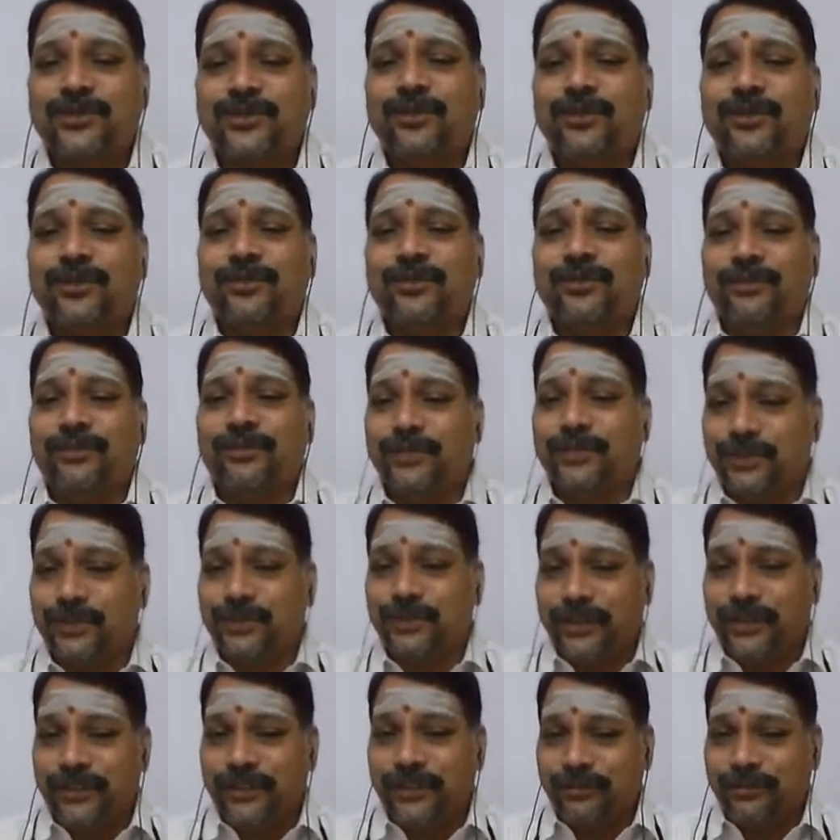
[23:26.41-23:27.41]
So we
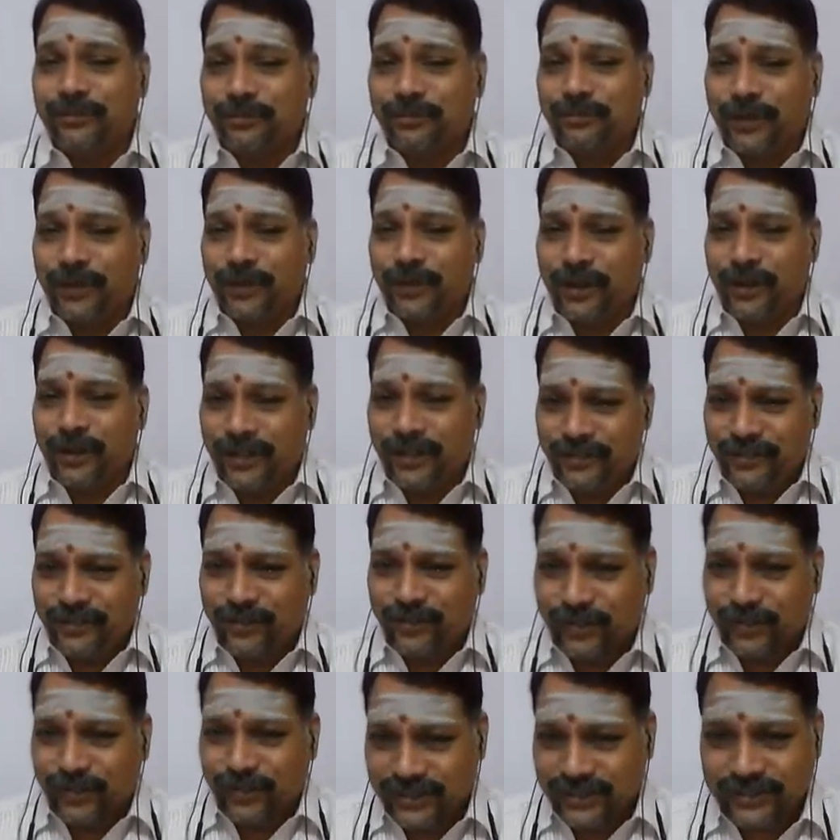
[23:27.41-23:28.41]
should give priority
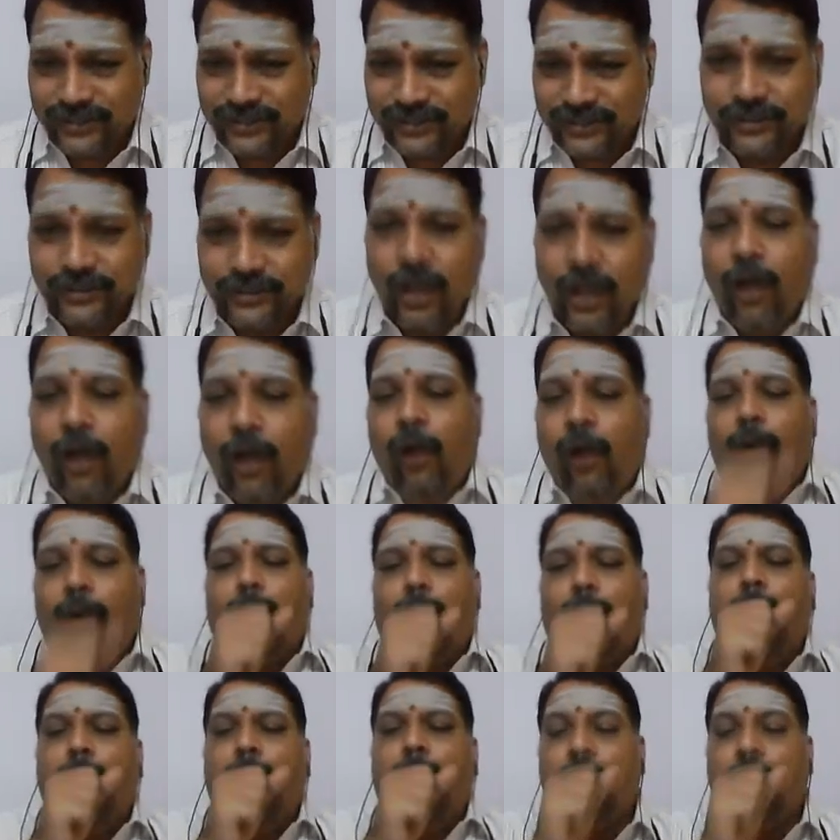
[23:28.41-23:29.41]
for this.